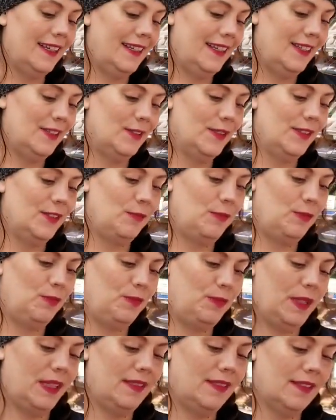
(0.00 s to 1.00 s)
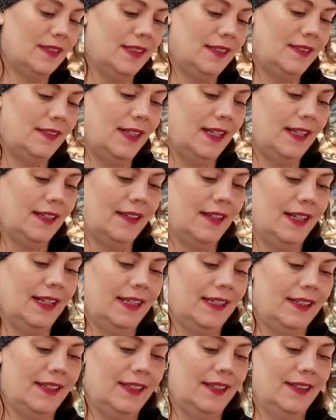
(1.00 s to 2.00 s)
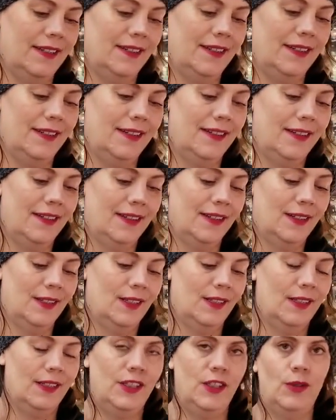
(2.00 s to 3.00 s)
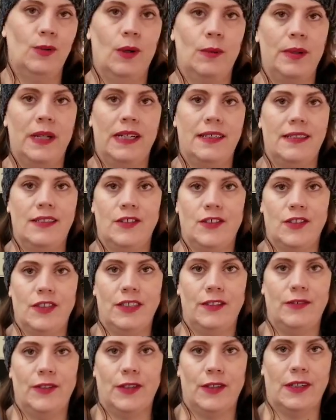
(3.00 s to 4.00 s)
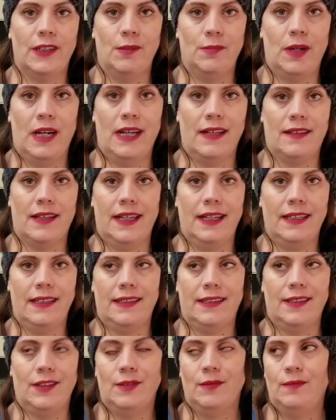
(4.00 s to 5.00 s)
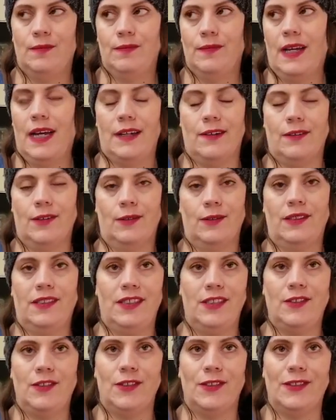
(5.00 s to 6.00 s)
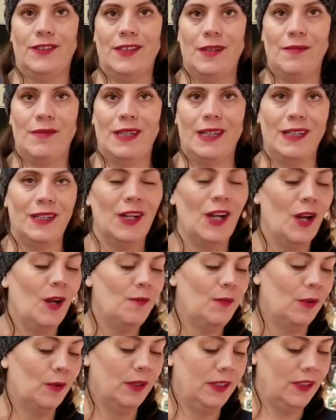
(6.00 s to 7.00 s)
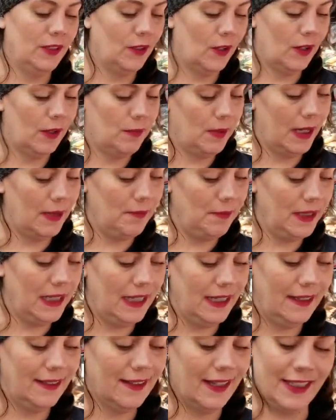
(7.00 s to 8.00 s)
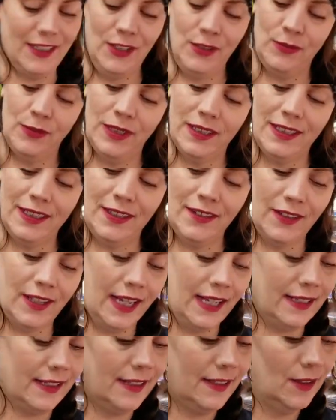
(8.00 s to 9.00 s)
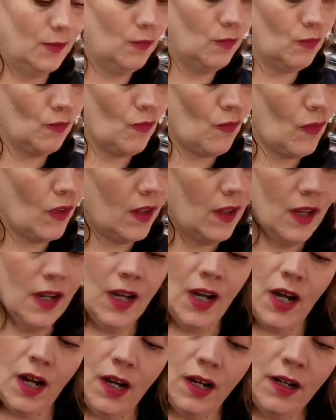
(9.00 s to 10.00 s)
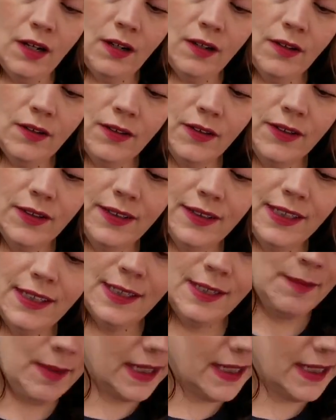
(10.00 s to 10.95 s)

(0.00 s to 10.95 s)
It was basically saying like, you won't pay attention if you're gonna buy like, I don't know, a t-shirt or something, but when you go to buy meat, like you really are like, oh, am I